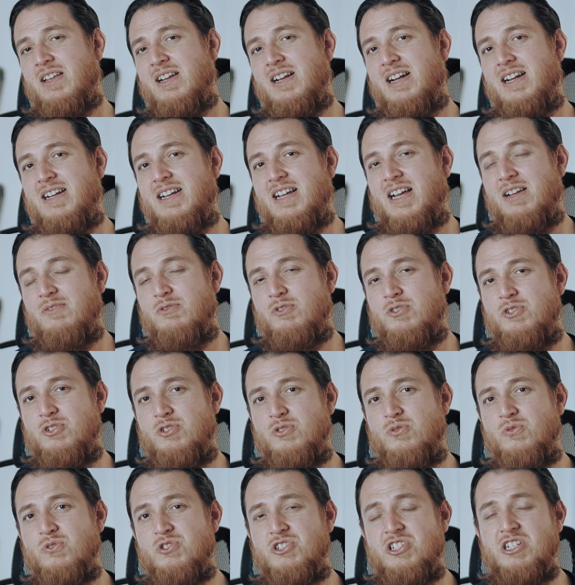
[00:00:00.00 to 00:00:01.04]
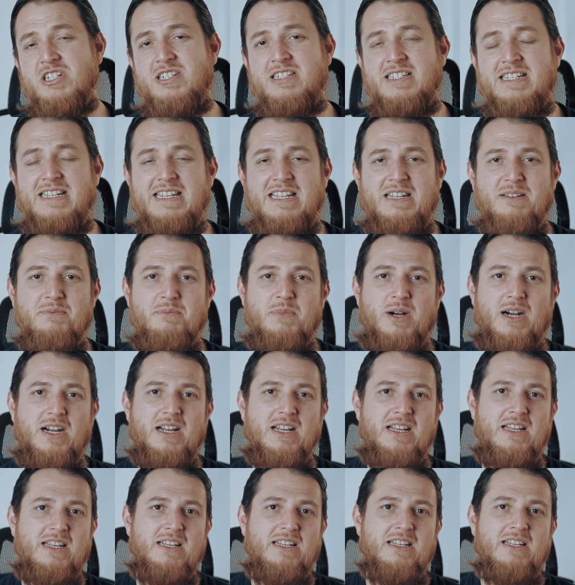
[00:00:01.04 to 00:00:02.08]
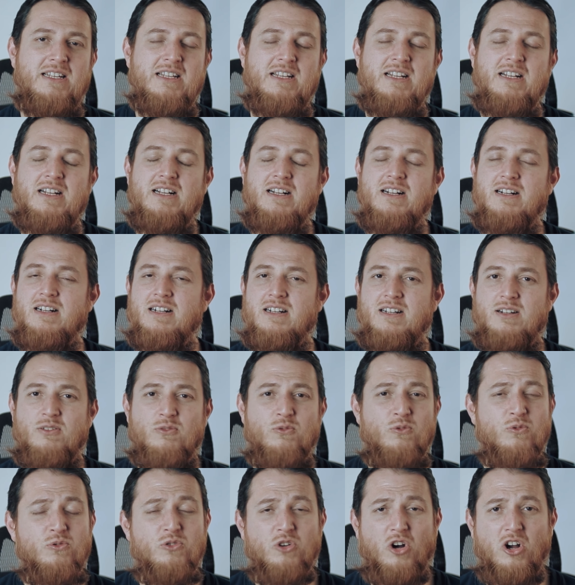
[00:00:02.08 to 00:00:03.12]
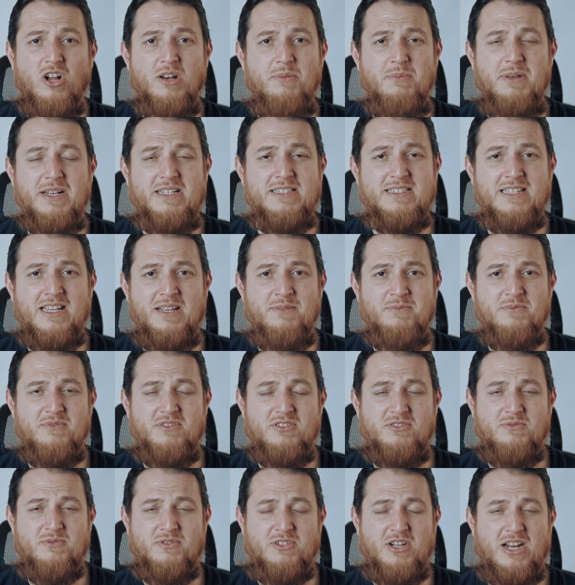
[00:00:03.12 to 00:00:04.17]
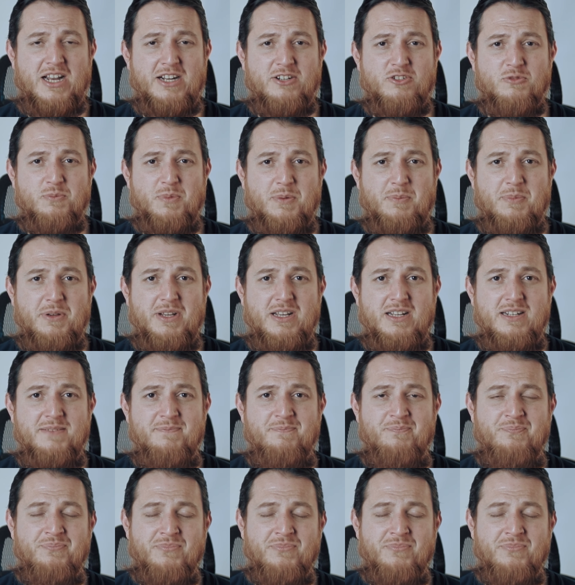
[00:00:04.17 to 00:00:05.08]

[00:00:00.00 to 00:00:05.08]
and I would use it in my oud oil mix I am trying to prepare.